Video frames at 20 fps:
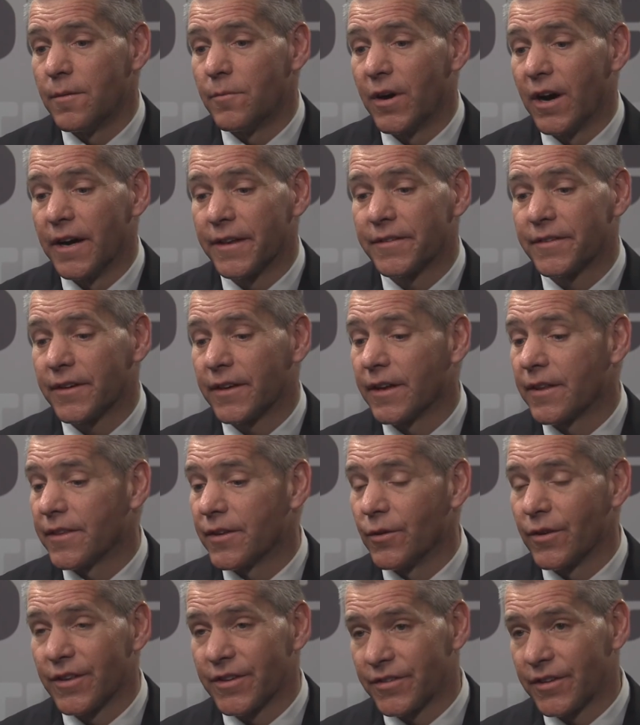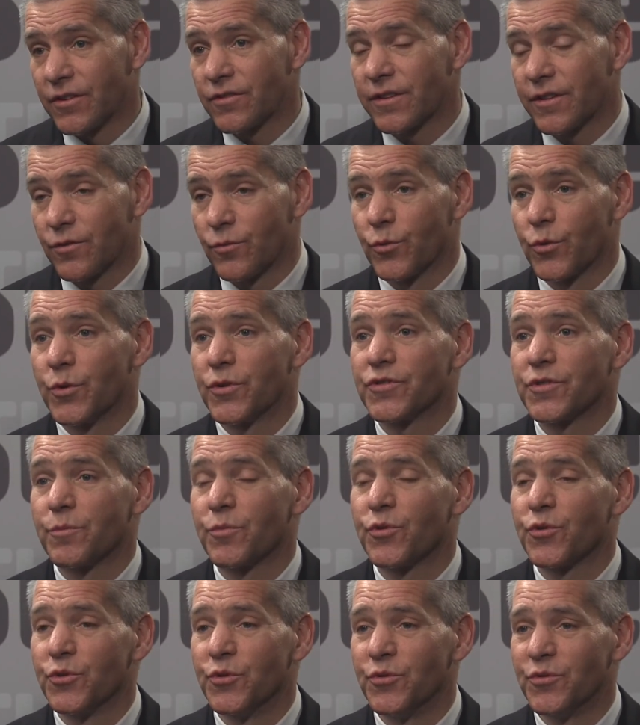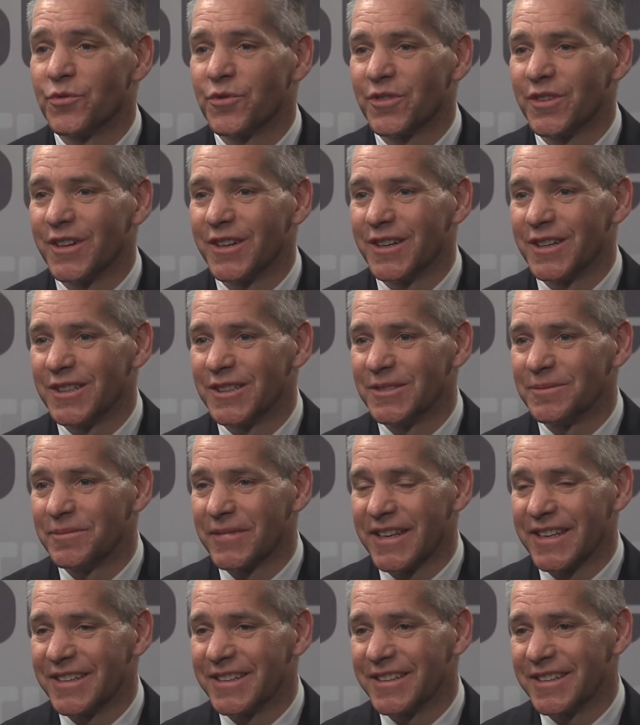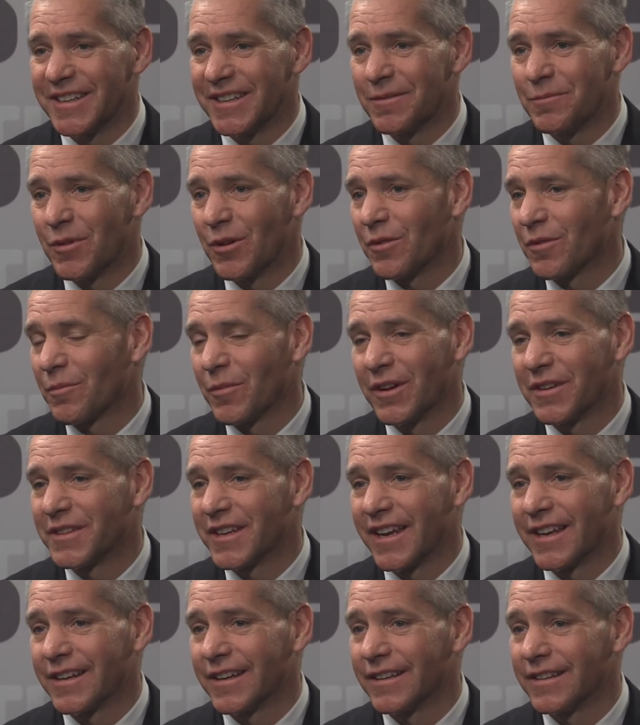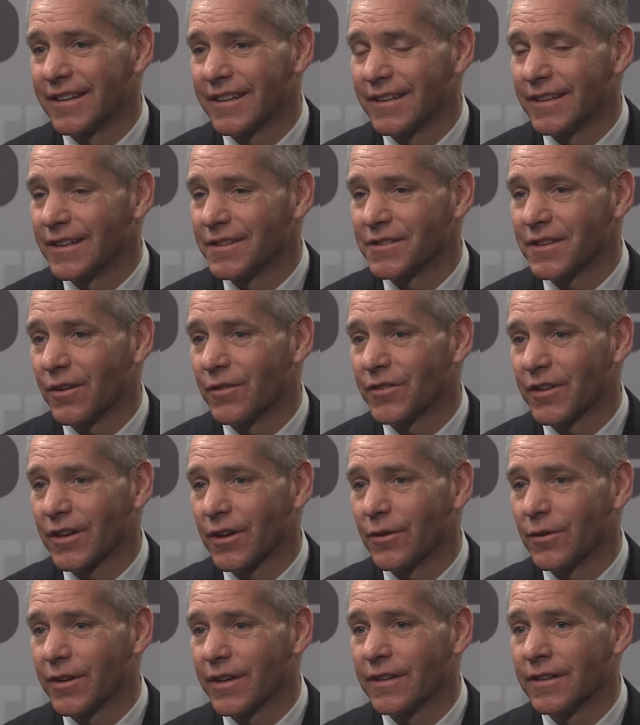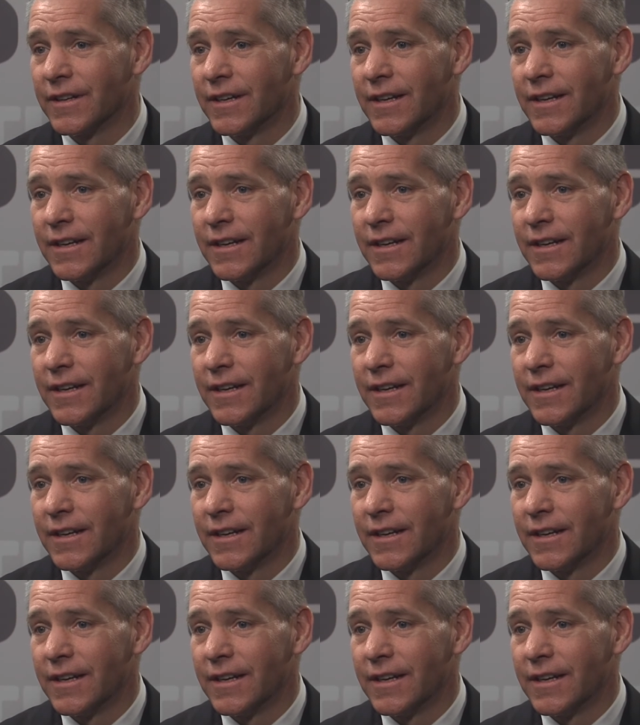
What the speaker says: But you know, essentially, the route is approved in both Montana and South Dakota.